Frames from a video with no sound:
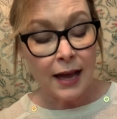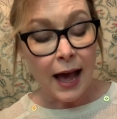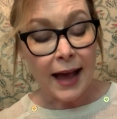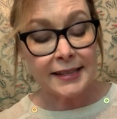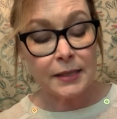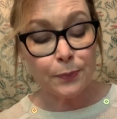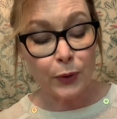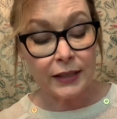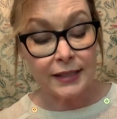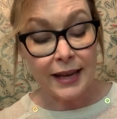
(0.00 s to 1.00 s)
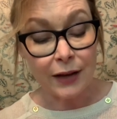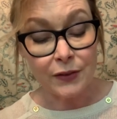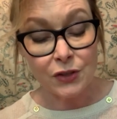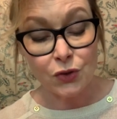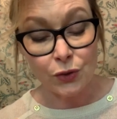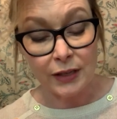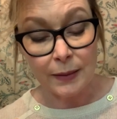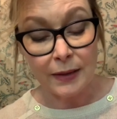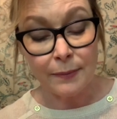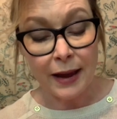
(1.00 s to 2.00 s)
I sprinted down the stream
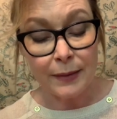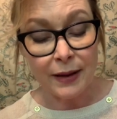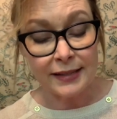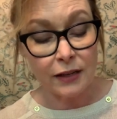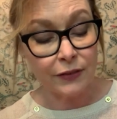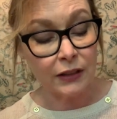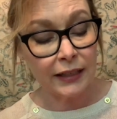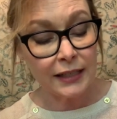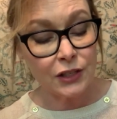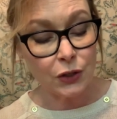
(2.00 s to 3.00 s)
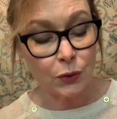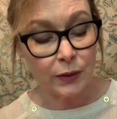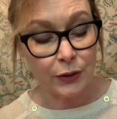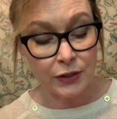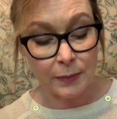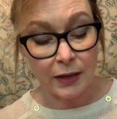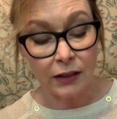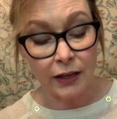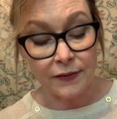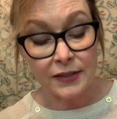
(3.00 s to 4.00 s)
and made myself a lean-to near some
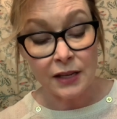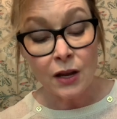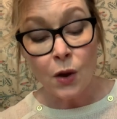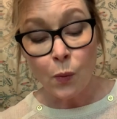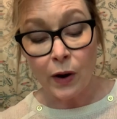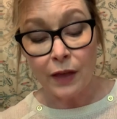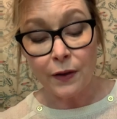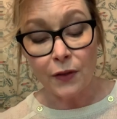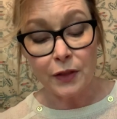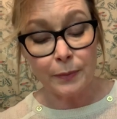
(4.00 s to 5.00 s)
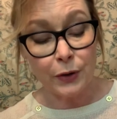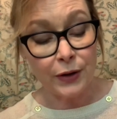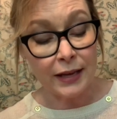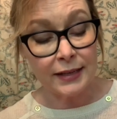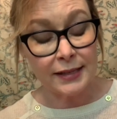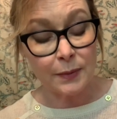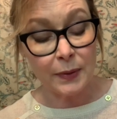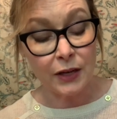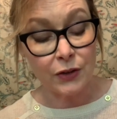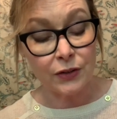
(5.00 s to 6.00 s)
cliffs where I thought the bird had
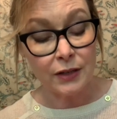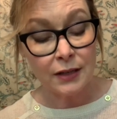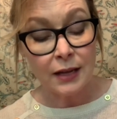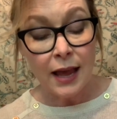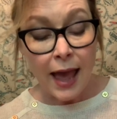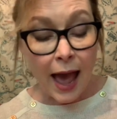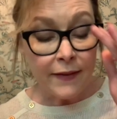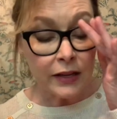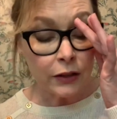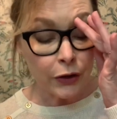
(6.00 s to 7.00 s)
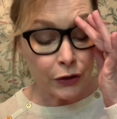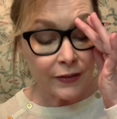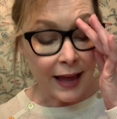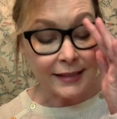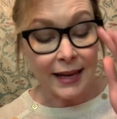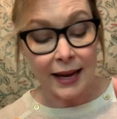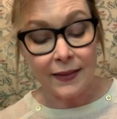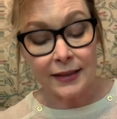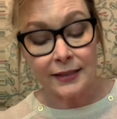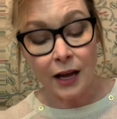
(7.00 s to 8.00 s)
disappeared. Having learned that day
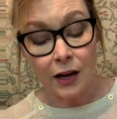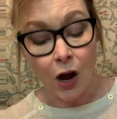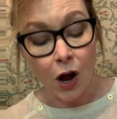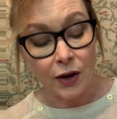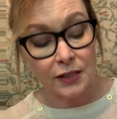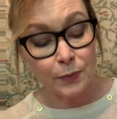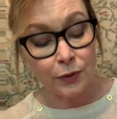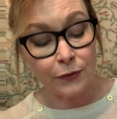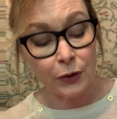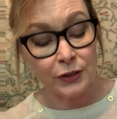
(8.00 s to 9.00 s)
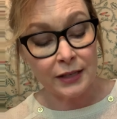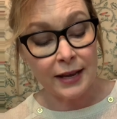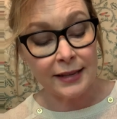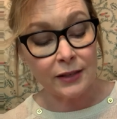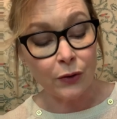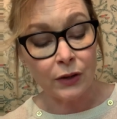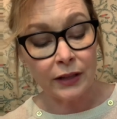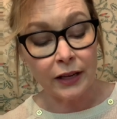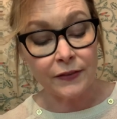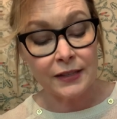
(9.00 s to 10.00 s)
that duck hawks prefer to nest on
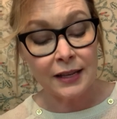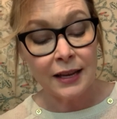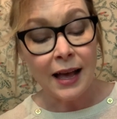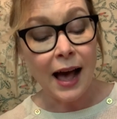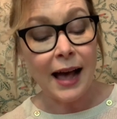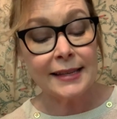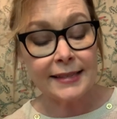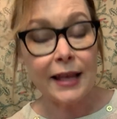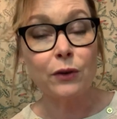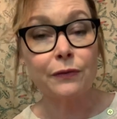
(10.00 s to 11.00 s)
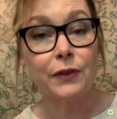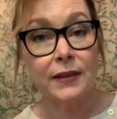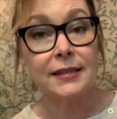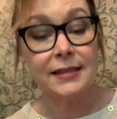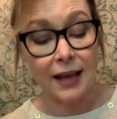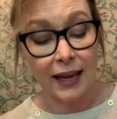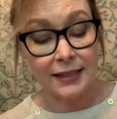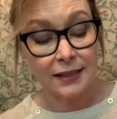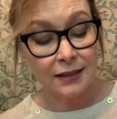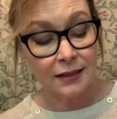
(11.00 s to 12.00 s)
cliffs, I settled for this site.